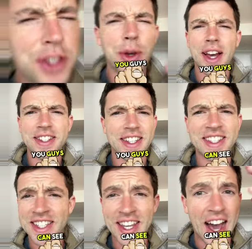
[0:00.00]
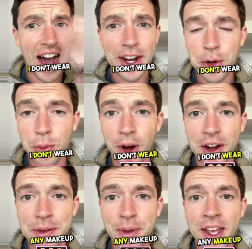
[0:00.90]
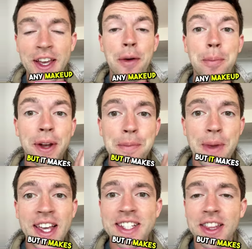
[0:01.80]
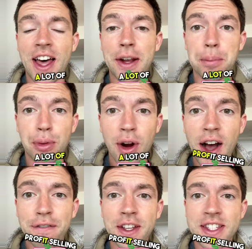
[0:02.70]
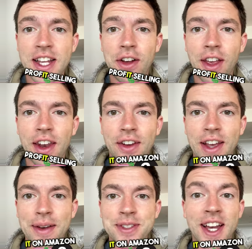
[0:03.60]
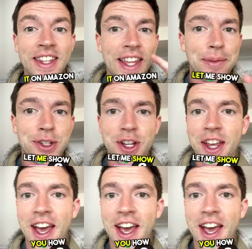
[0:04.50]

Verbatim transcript: You guys can see, I don't wear any makeup, but it makes a lot of profit selling it on Amazon. Let me show you